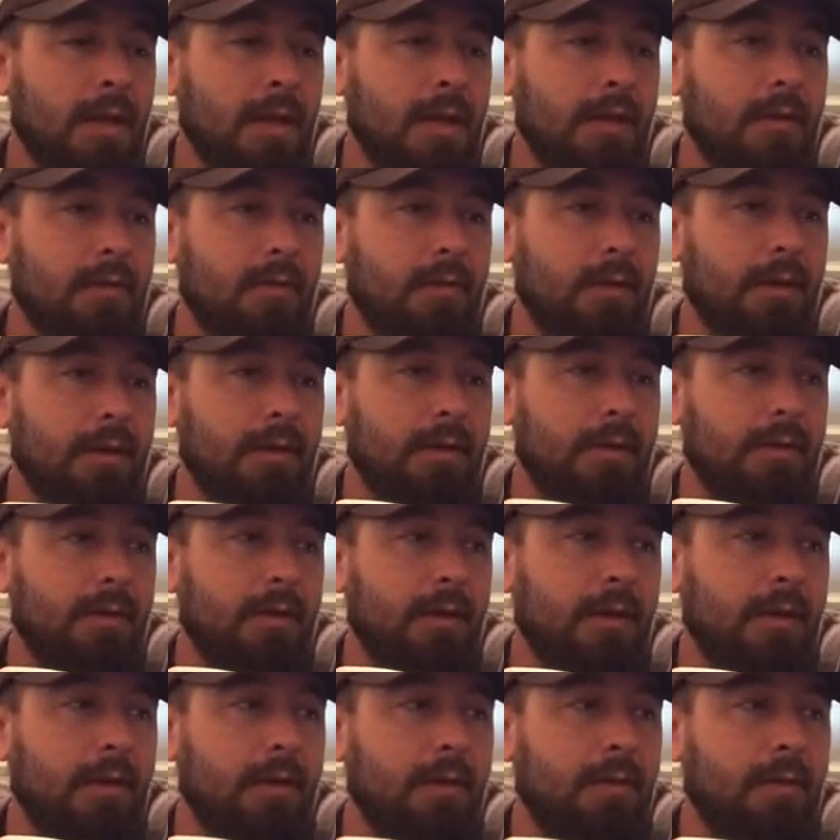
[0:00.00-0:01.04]
Either way,
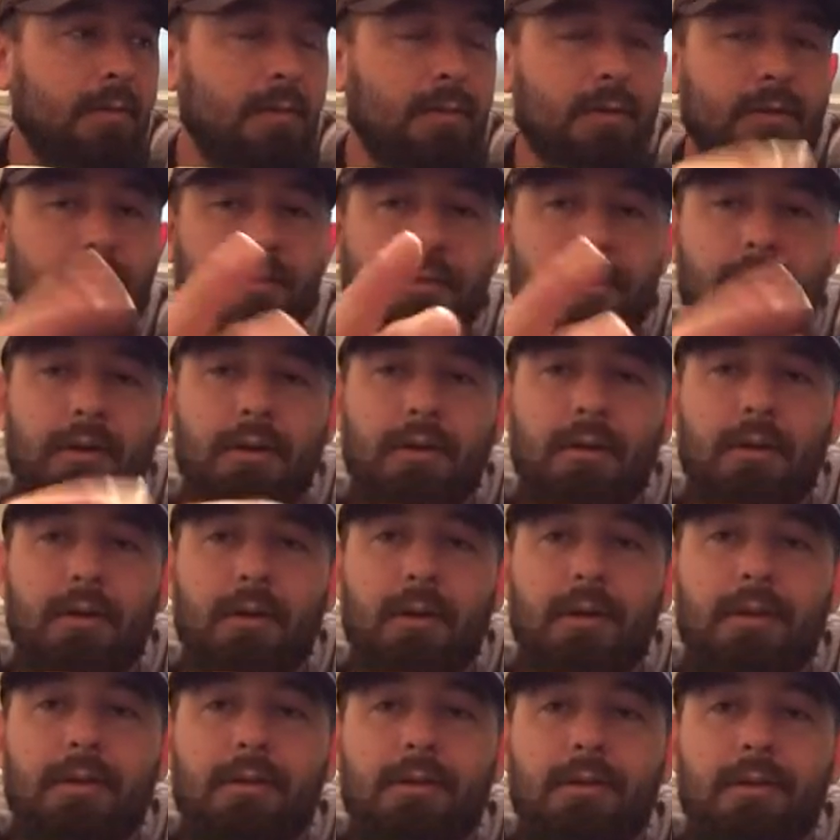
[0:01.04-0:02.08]
but you know,
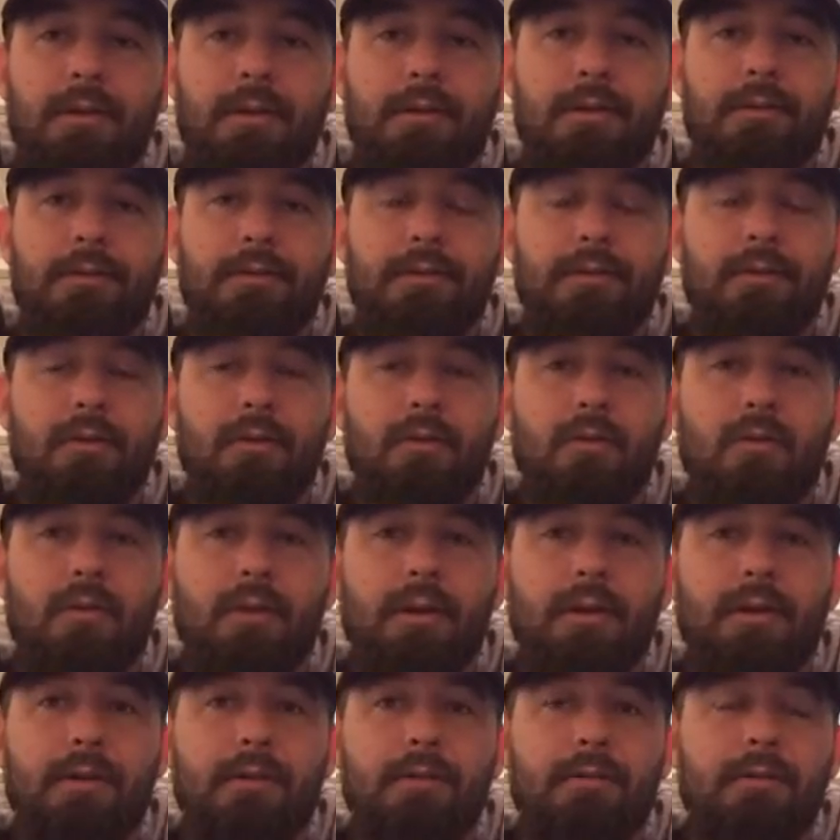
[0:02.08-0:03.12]
hey, that's a cool
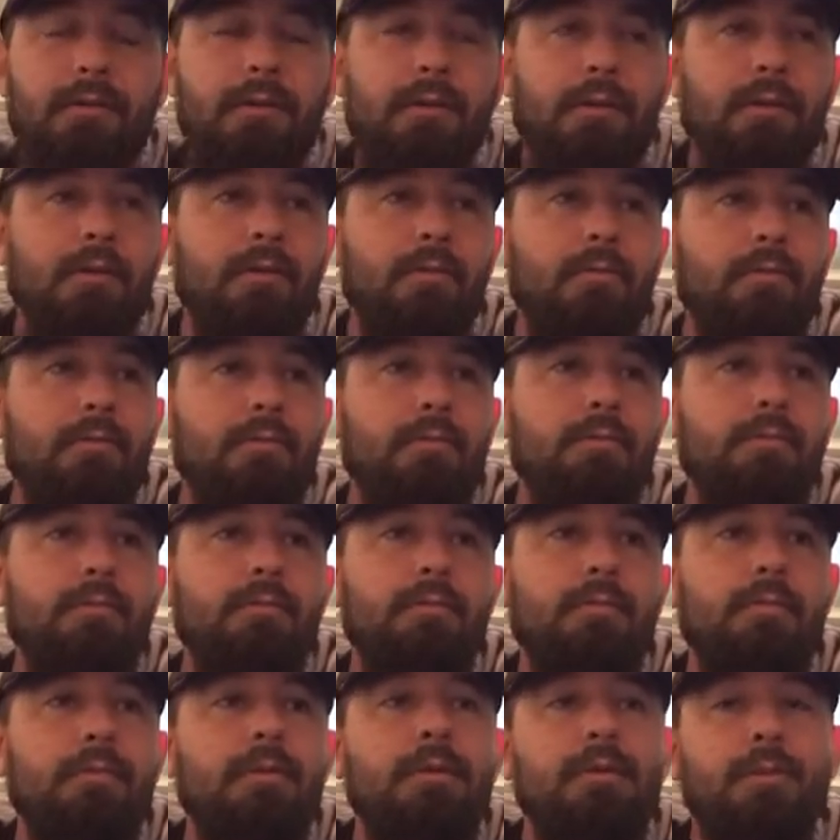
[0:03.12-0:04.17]
way to, you know,
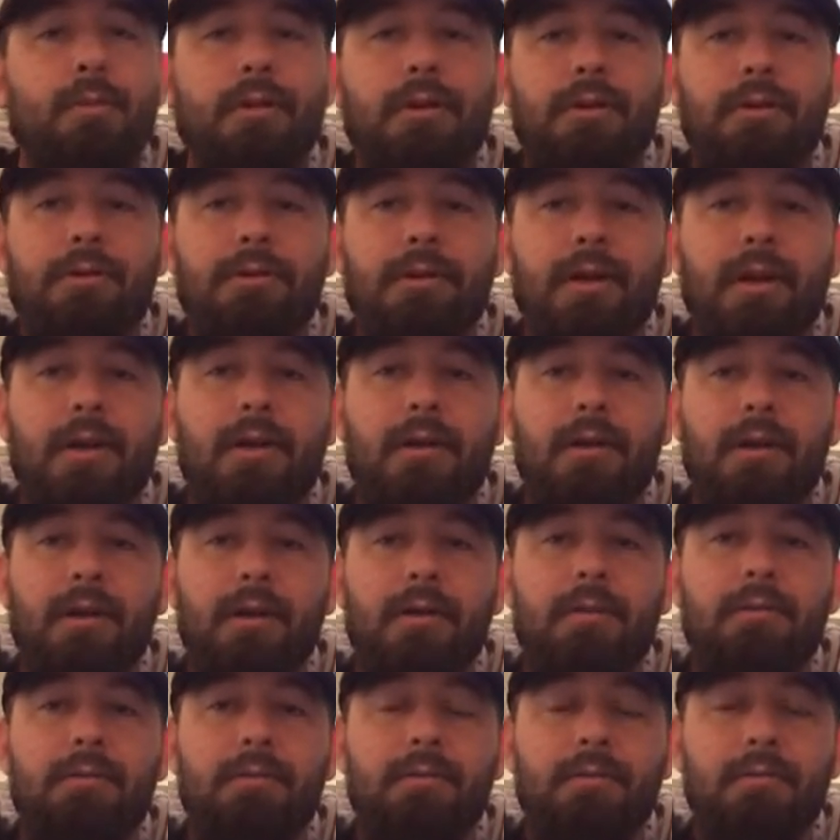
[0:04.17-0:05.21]
spend your
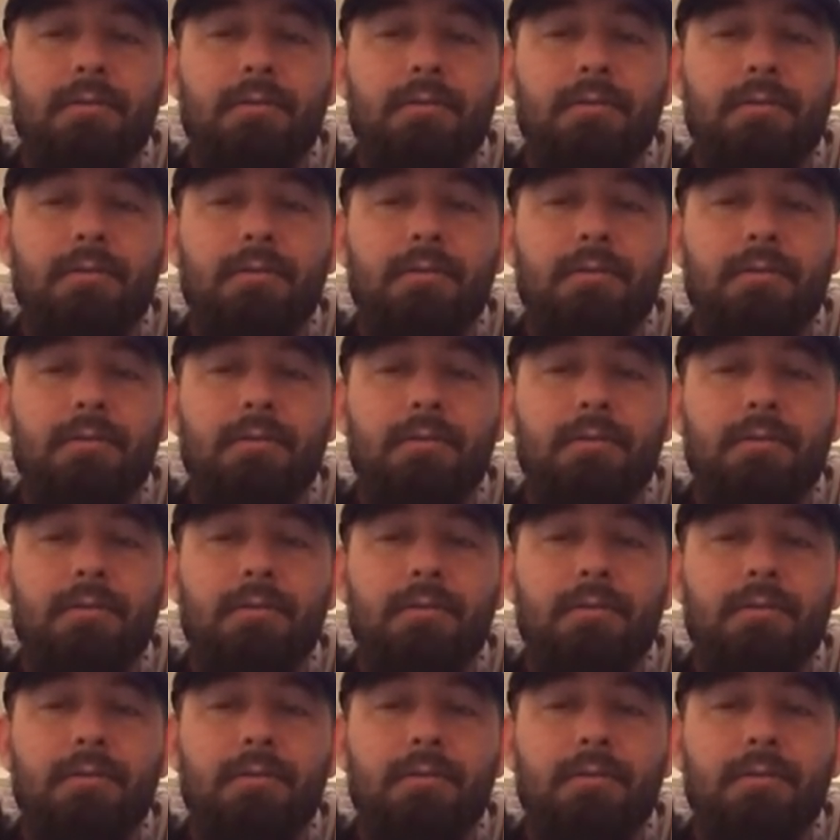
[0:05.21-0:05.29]
Saturday.